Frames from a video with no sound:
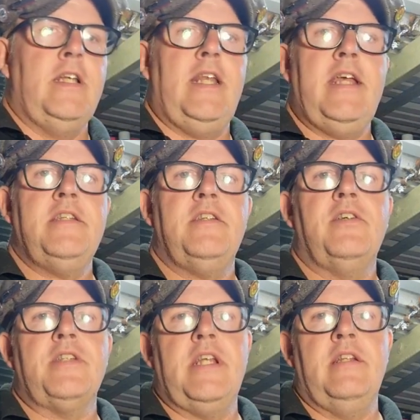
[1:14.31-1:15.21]
Laser
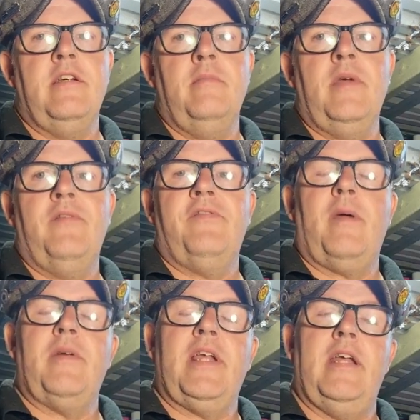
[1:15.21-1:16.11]
cutting them and
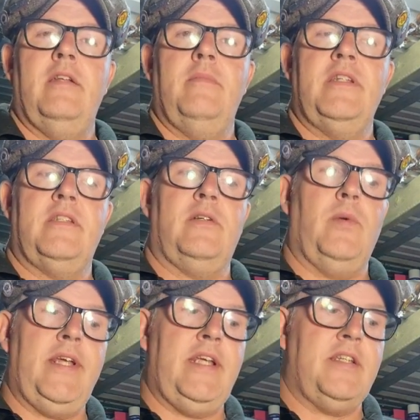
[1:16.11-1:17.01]
fabricating them is the
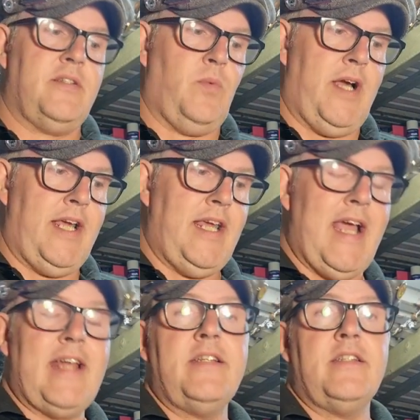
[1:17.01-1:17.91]
quickest way
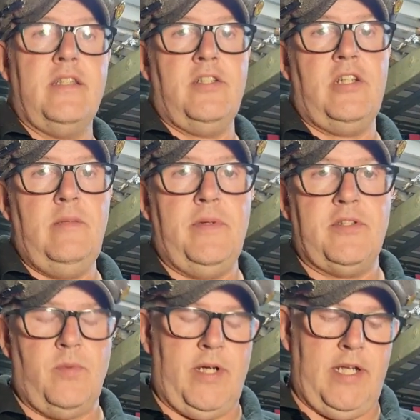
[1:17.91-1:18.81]
and the
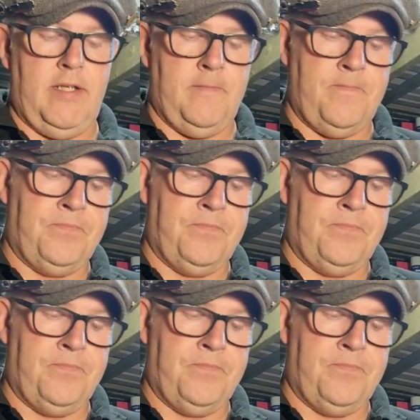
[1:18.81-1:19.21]
cheapest way.